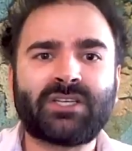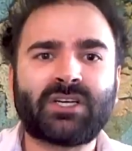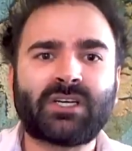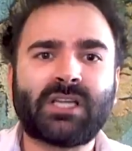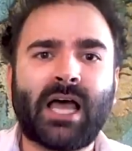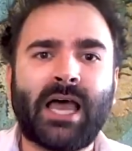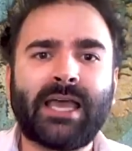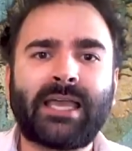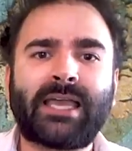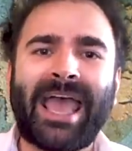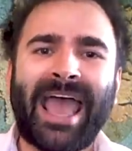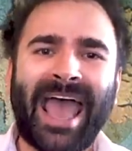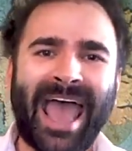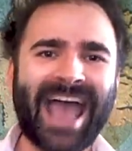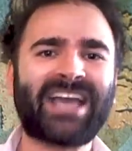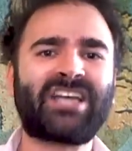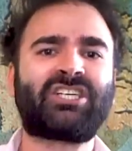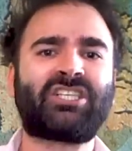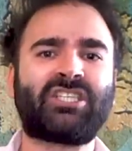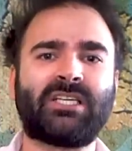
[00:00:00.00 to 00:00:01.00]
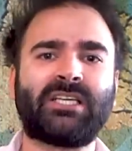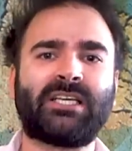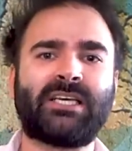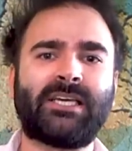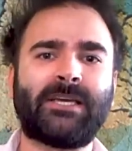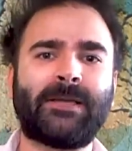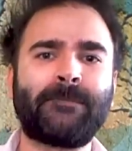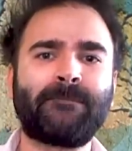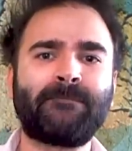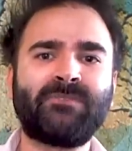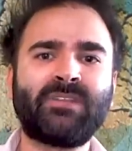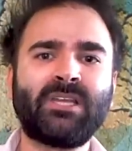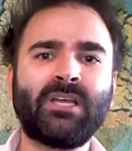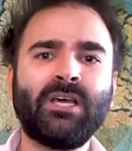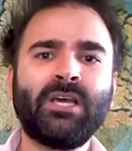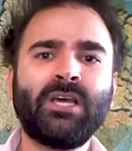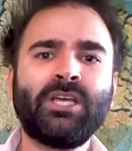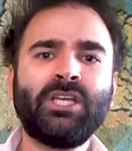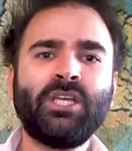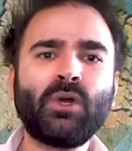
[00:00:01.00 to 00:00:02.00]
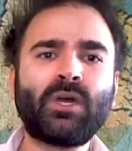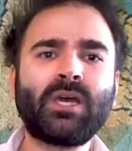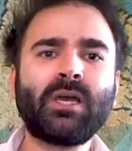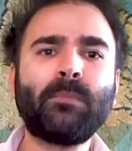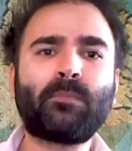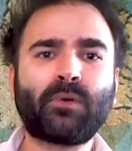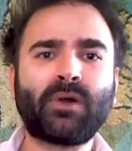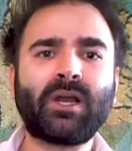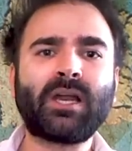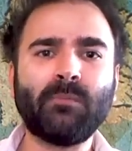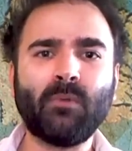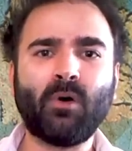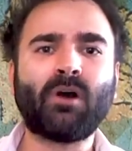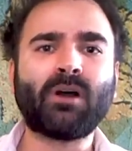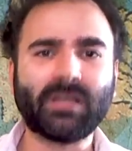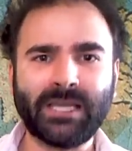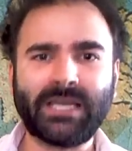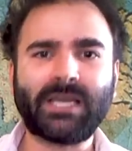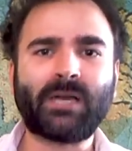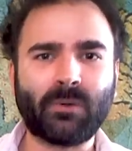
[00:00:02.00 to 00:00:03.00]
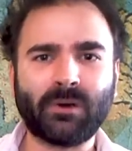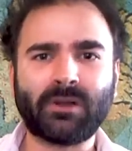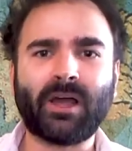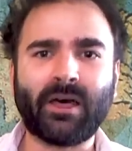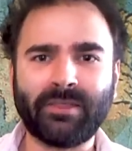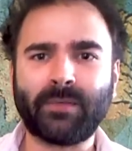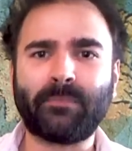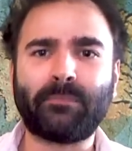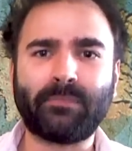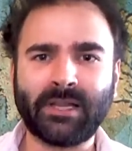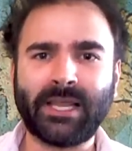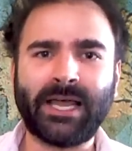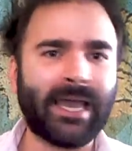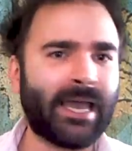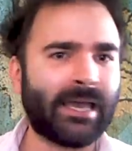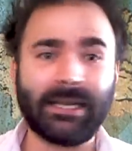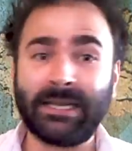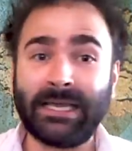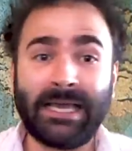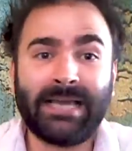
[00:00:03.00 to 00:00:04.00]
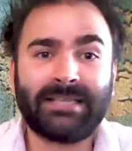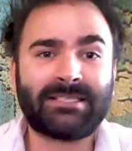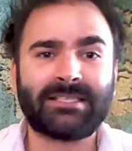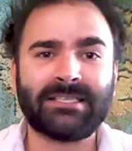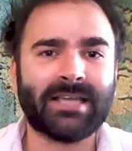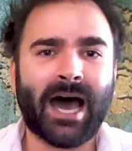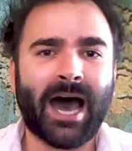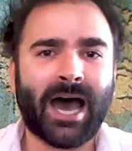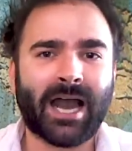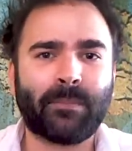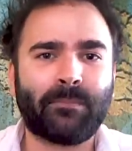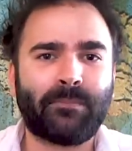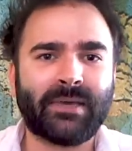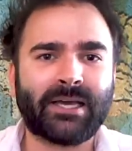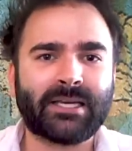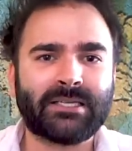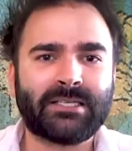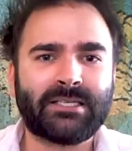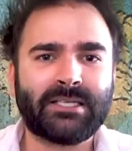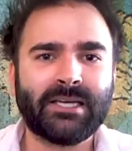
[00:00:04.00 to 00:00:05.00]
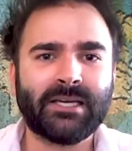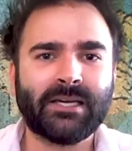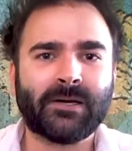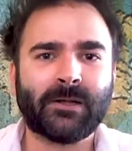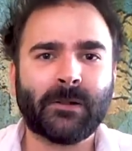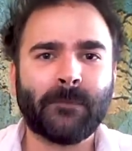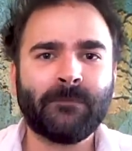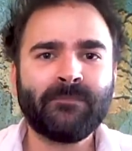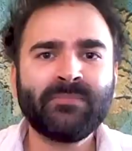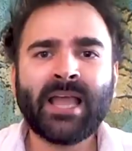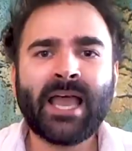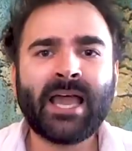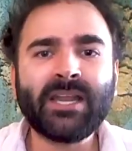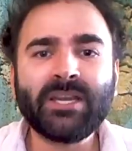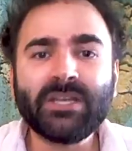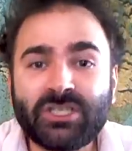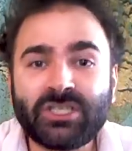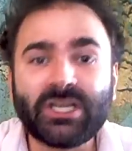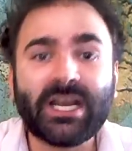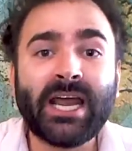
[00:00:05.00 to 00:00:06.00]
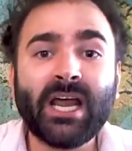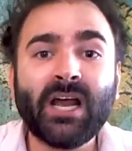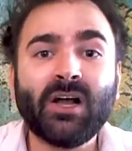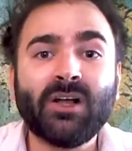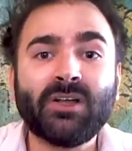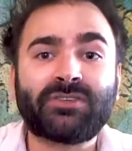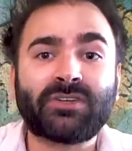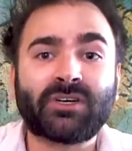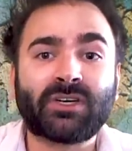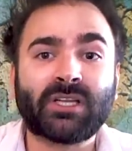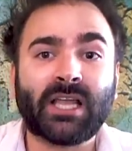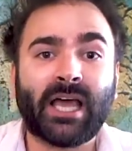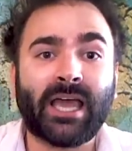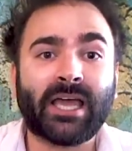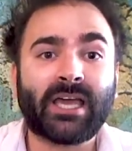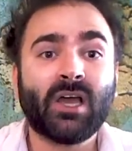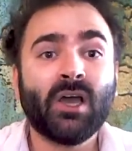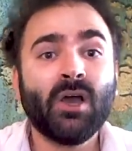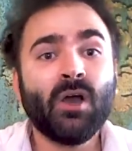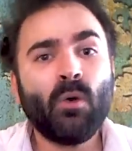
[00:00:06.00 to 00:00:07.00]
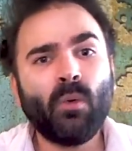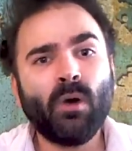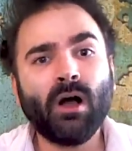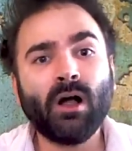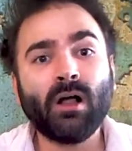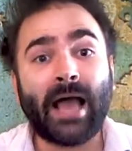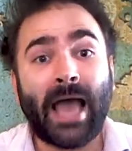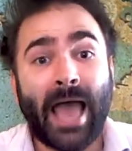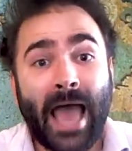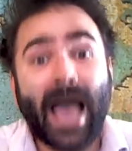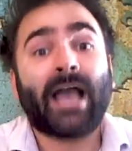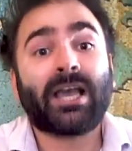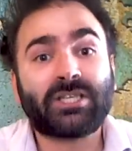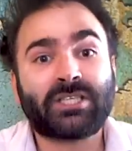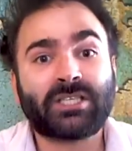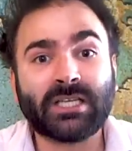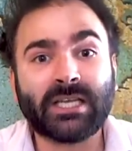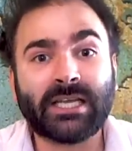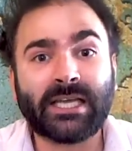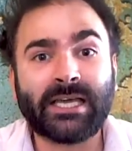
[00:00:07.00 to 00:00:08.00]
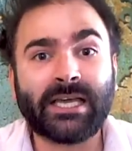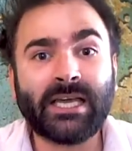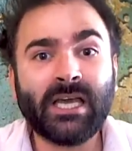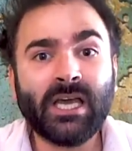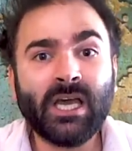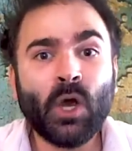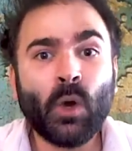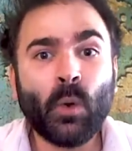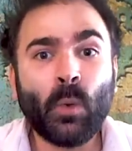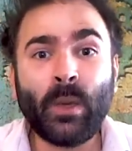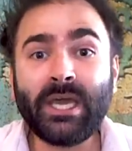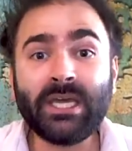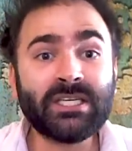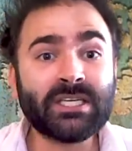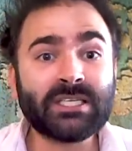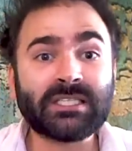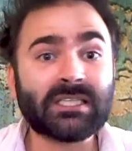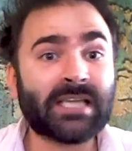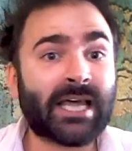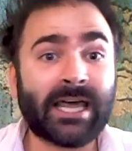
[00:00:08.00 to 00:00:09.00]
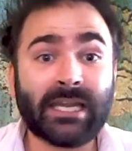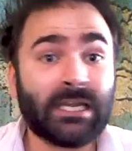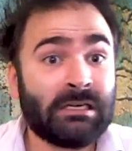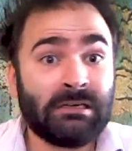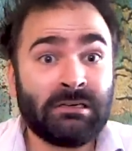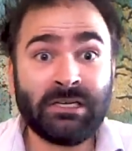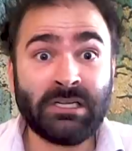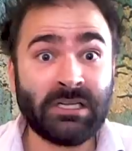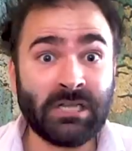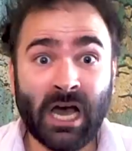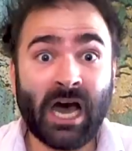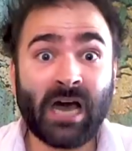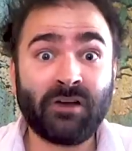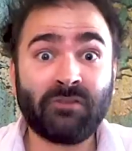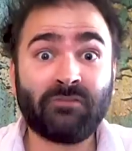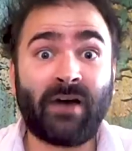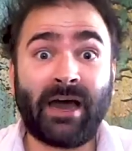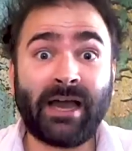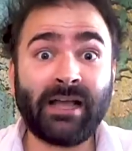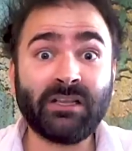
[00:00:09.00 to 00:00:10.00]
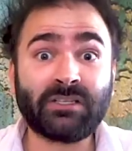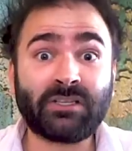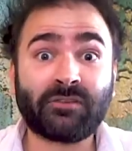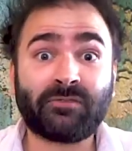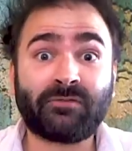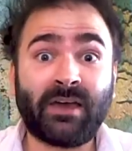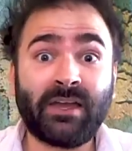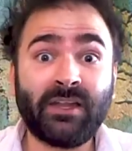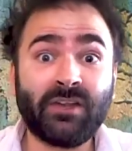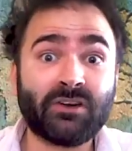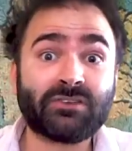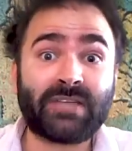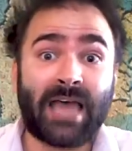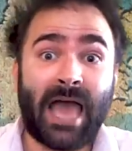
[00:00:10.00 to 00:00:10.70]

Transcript: are like, actually, you can bring more liquid on the plane, it's not a big deal. And jails are like, well, actually, we can just let nonviolent offenders